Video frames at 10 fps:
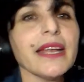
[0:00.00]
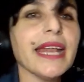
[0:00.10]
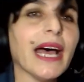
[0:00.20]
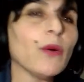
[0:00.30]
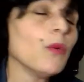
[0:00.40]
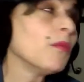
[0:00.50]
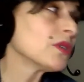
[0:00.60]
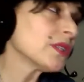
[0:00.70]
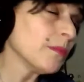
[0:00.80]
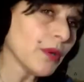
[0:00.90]
Now,
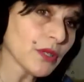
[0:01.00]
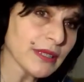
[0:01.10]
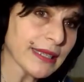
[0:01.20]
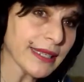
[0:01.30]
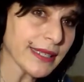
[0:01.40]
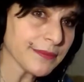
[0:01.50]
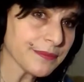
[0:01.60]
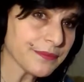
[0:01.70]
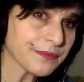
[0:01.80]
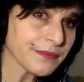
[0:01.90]
most importantly,
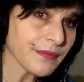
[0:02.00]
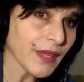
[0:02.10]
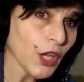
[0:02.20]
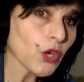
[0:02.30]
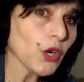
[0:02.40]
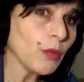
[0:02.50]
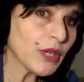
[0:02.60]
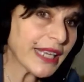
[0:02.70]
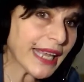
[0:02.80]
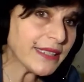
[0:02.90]

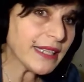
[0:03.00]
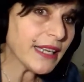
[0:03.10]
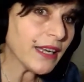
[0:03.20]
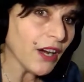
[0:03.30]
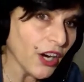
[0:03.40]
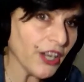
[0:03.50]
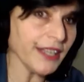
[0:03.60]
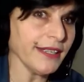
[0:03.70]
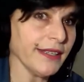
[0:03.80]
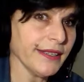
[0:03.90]
communicating it
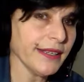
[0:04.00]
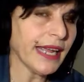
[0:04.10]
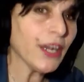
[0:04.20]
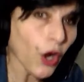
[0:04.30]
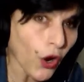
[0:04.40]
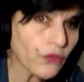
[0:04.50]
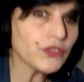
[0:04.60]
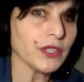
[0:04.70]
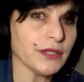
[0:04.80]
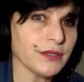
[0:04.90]
early and
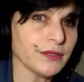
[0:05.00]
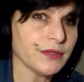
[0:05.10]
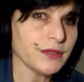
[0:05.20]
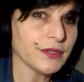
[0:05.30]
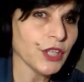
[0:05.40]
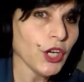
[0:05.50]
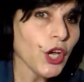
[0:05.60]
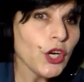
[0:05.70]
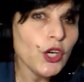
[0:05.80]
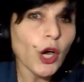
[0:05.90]
often,
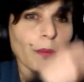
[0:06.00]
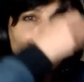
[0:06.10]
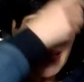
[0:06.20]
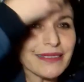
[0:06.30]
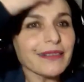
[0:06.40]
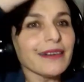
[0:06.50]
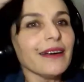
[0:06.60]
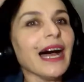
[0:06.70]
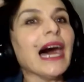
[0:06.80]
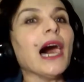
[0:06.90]
no matter
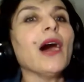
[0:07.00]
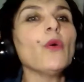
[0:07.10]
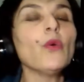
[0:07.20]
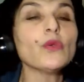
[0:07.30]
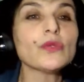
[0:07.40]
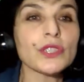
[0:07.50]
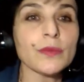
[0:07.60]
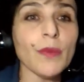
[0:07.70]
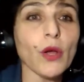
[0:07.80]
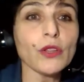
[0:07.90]
how
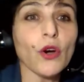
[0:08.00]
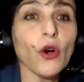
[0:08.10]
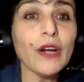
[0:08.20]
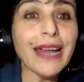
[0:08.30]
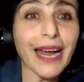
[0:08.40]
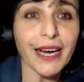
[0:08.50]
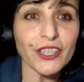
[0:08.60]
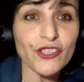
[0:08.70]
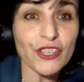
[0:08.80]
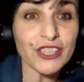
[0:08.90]
small or
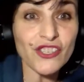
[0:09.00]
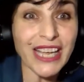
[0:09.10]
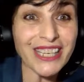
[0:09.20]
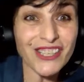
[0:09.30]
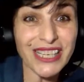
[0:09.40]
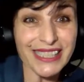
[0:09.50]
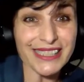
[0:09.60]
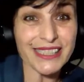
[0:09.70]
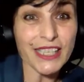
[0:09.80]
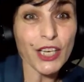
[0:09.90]
large the change
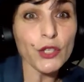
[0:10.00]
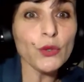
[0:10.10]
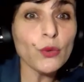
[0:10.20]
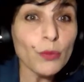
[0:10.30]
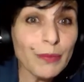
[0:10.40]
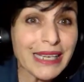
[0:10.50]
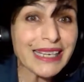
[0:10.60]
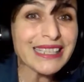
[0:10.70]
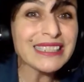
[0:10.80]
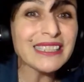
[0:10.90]
is, you
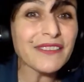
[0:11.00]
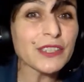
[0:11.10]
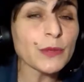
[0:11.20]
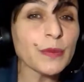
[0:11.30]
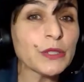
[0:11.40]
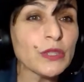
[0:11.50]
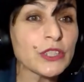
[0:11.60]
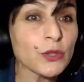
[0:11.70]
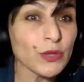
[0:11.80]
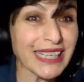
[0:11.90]
mean the difference between
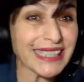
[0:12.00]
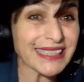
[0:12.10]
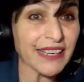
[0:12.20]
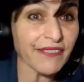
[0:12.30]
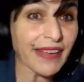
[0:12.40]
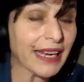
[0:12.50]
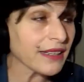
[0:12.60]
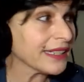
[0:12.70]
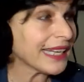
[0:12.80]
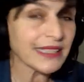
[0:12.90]
success and
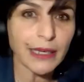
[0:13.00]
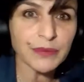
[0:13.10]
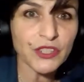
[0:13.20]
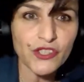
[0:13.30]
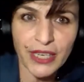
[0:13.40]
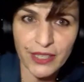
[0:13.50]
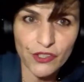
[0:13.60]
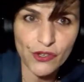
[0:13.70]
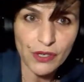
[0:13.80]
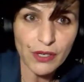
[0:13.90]
failure in adapting
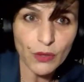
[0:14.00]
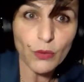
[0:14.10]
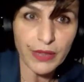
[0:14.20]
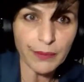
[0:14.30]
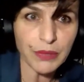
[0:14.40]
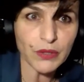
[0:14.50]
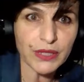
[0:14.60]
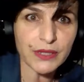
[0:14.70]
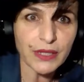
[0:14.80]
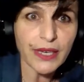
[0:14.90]
change with
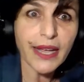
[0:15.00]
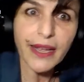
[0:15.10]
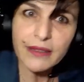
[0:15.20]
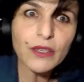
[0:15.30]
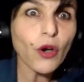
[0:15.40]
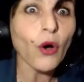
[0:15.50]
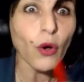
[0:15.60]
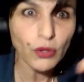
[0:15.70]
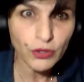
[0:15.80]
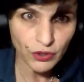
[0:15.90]
employees and
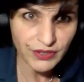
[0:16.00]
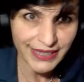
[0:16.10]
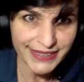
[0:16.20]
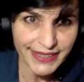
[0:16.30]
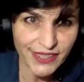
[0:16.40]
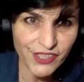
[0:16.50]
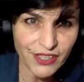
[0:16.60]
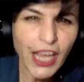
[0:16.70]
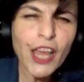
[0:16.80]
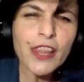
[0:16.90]
whole your
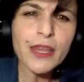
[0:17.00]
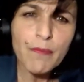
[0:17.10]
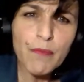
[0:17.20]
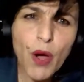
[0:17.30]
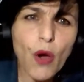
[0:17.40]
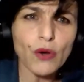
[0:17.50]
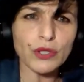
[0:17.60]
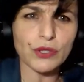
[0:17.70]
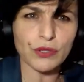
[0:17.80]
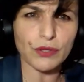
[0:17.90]
organization. The
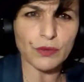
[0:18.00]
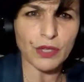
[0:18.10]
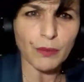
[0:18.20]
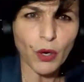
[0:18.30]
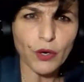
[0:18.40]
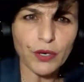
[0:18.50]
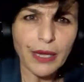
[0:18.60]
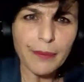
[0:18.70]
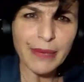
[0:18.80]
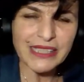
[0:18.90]
more
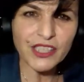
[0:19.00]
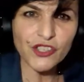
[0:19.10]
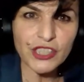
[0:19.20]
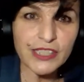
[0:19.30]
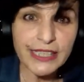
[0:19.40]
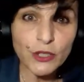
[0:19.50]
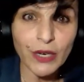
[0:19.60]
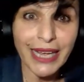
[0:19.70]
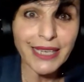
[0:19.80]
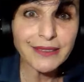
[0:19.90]
messages
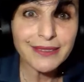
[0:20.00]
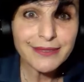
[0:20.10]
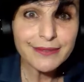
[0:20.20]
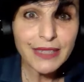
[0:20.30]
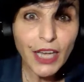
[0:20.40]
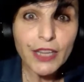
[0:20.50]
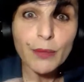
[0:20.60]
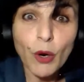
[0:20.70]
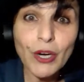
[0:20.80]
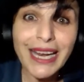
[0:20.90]
resonate,
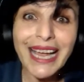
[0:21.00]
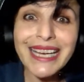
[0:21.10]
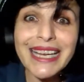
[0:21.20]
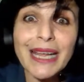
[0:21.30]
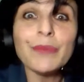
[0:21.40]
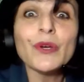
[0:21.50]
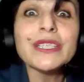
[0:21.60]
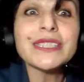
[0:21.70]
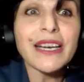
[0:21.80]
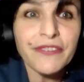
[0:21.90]
the more likely
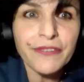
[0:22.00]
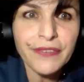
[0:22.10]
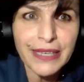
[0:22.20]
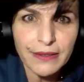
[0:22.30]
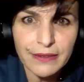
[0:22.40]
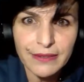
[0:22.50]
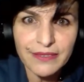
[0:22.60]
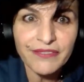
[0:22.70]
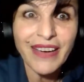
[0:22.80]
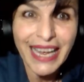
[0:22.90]
employees are feel
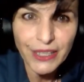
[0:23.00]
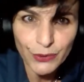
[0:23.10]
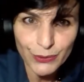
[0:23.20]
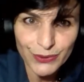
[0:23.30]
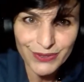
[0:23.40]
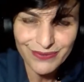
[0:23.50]
valued.